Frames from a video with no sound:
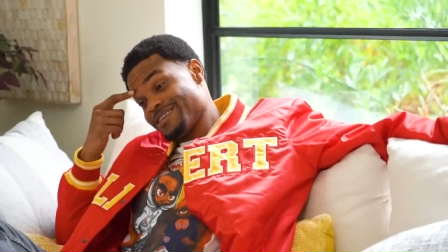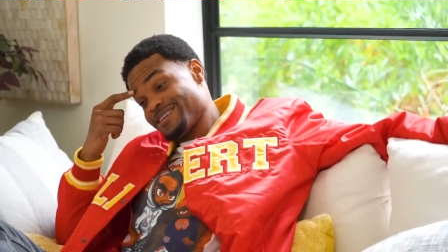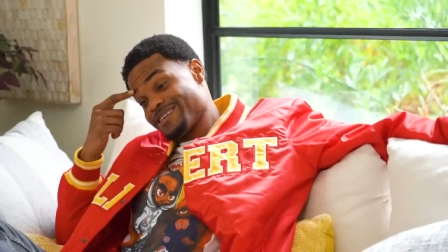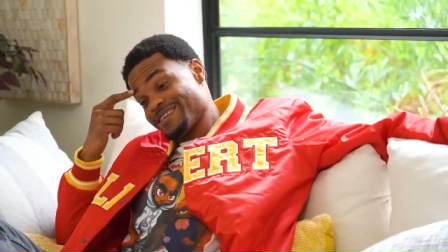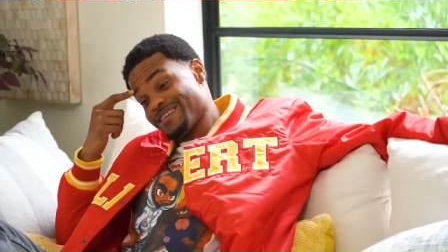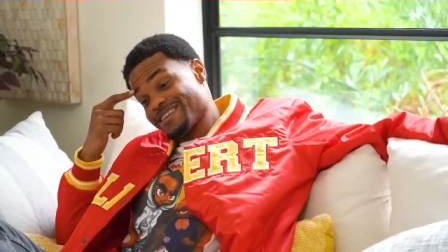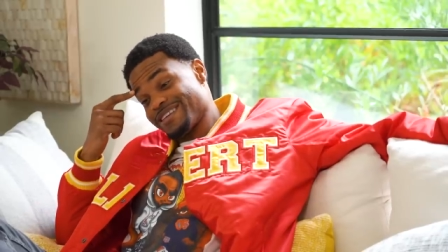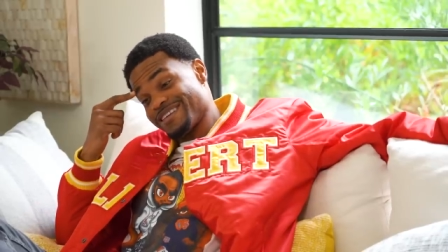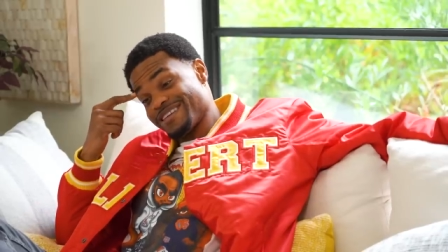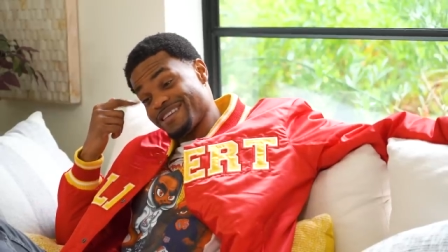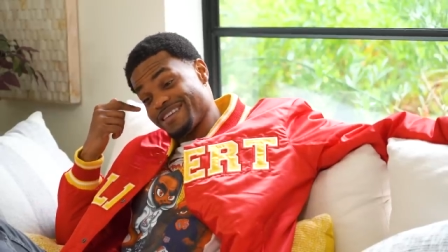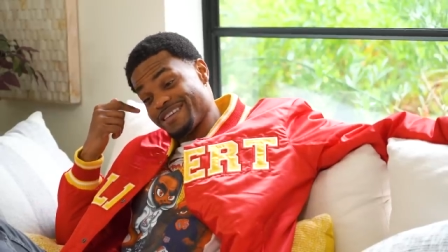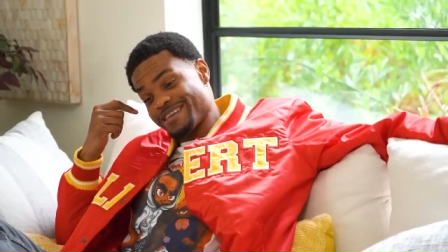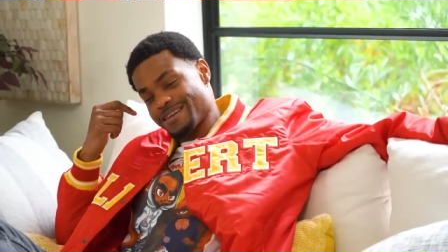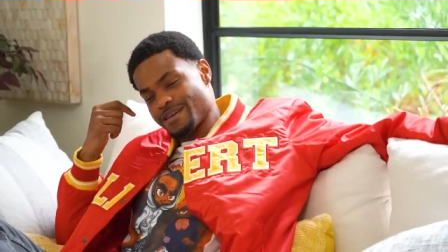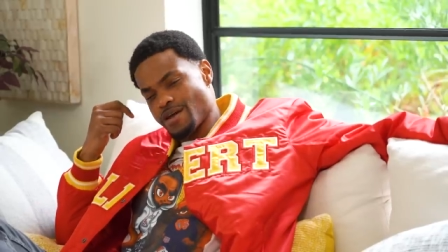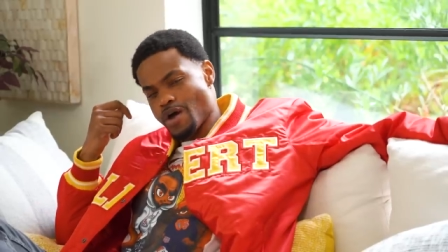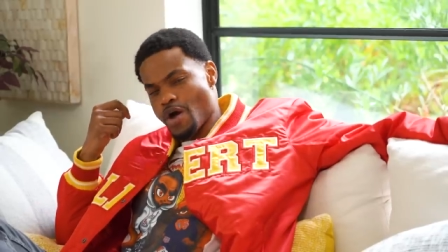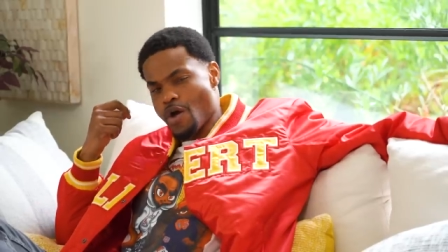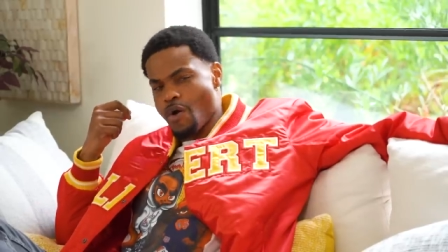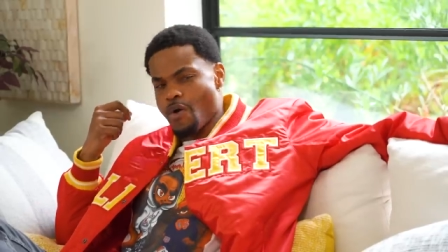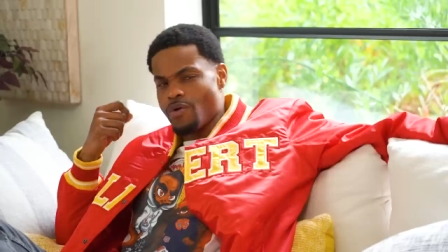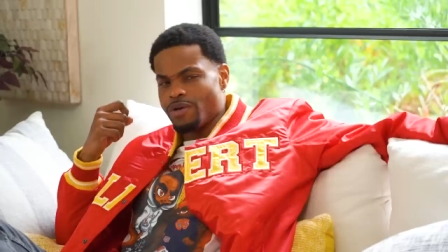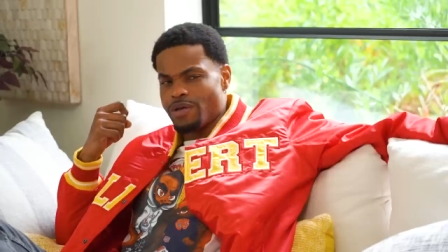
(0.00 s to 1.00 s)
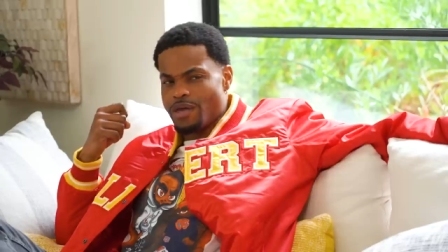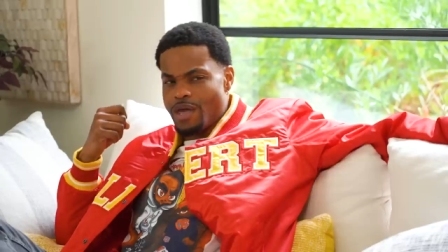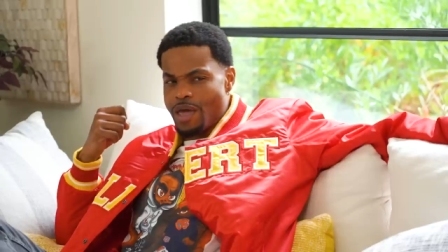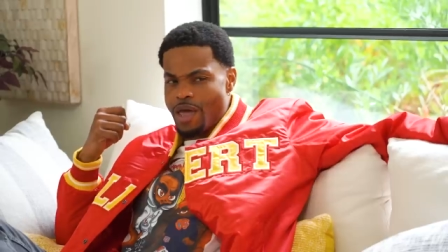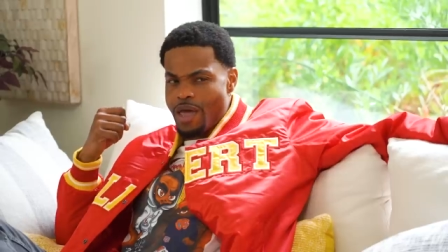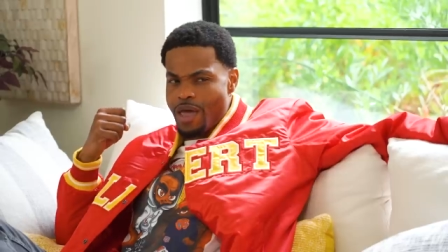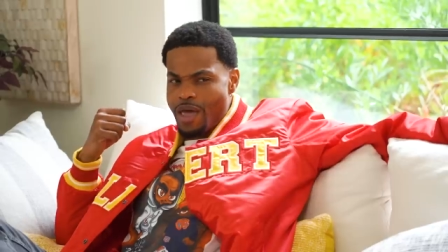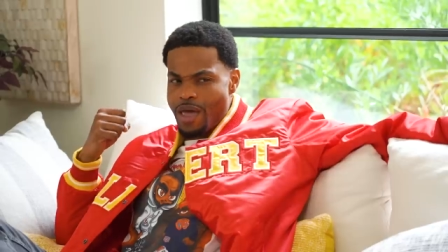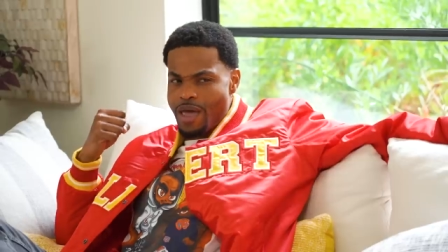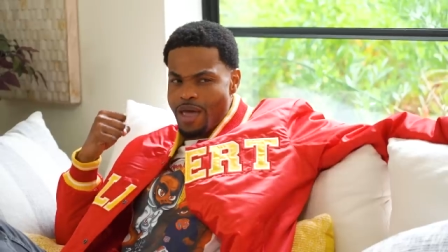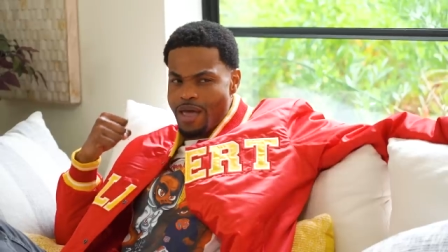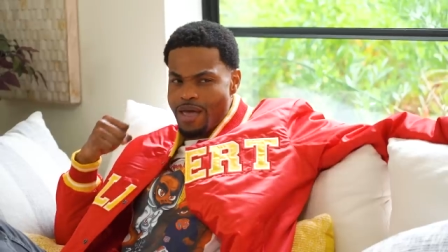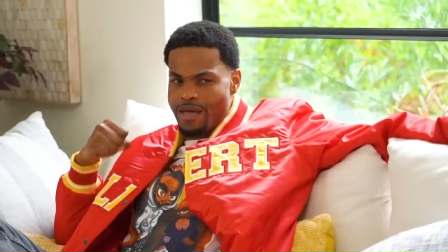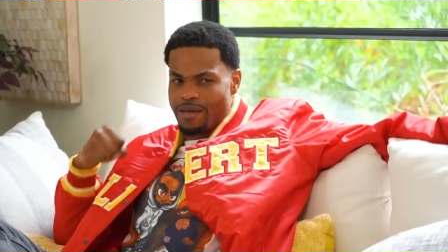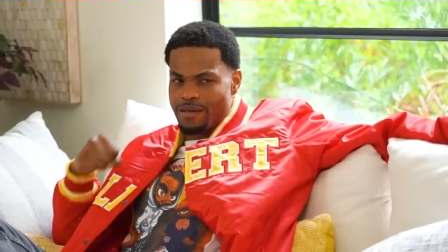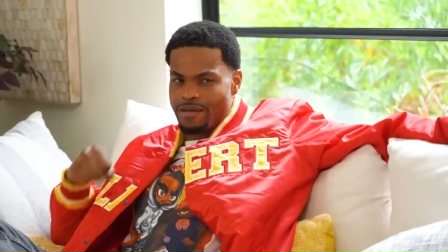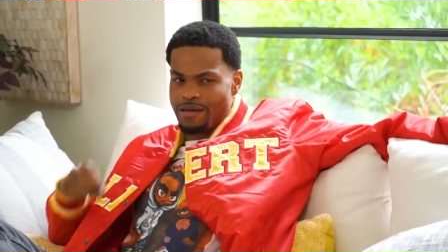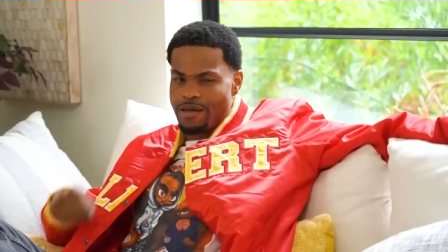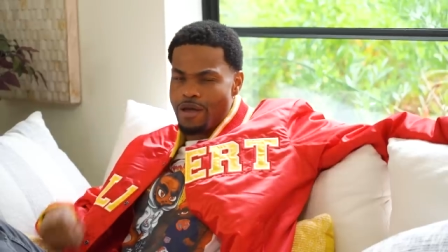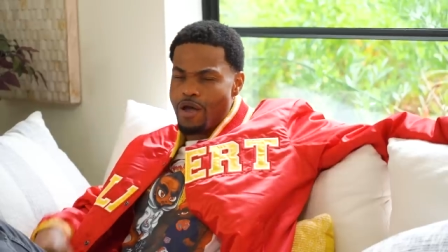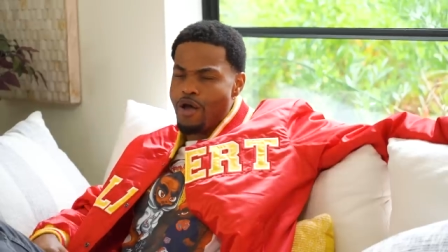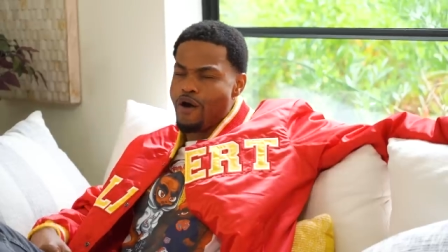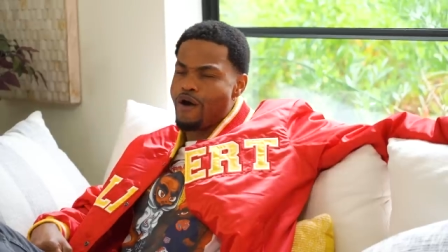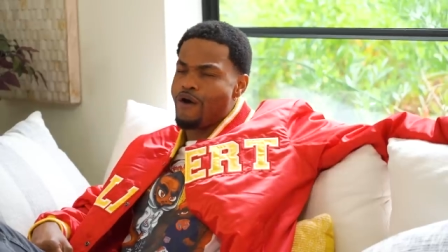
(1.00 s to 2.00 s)
For real? Oh yeah. For
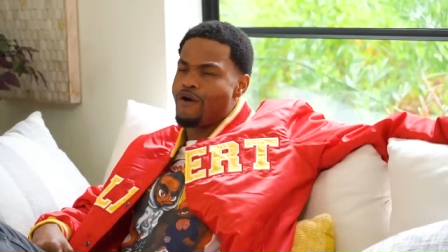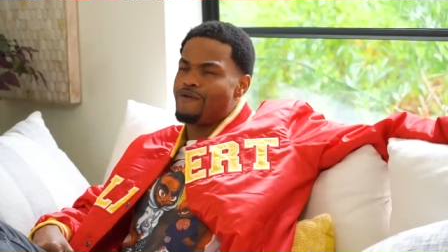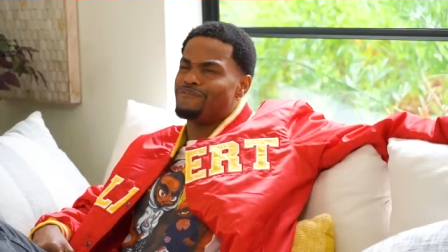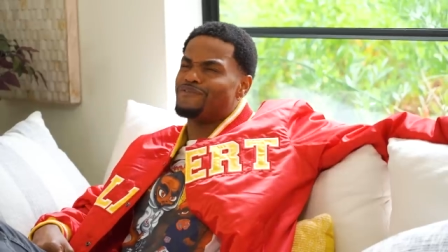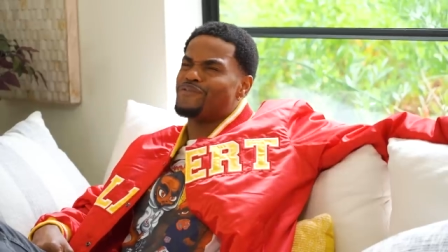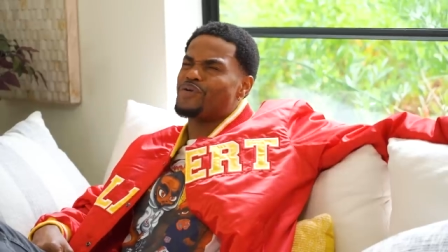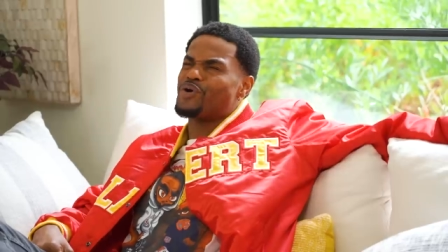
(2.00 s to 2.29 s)
real?